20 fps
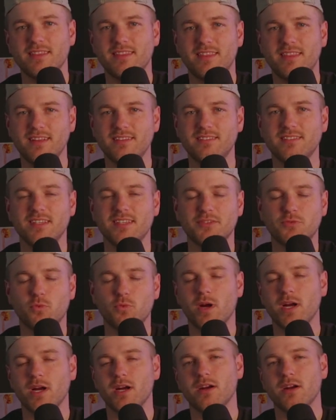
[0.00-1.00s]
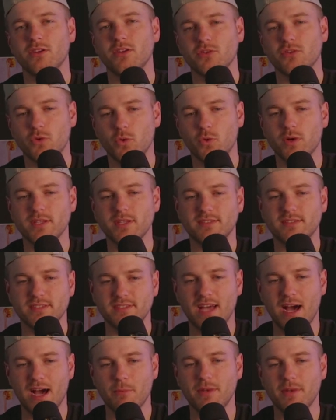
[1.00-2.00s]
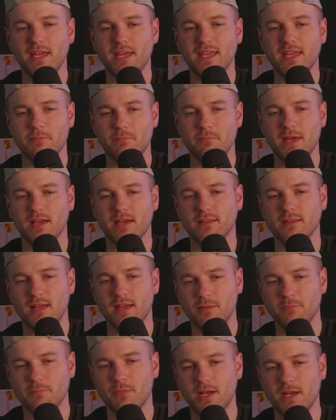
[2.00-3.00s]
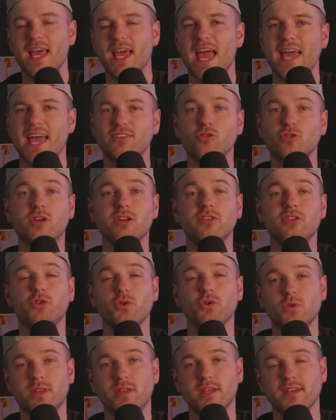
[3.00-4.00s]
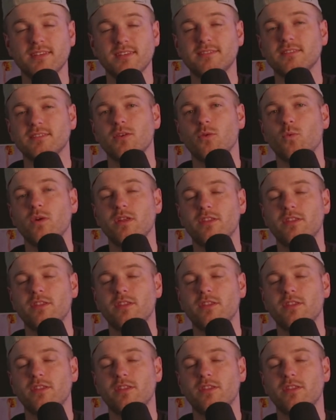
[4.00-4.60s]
this is where you're going to dominate and make a lot of money. And you can do this with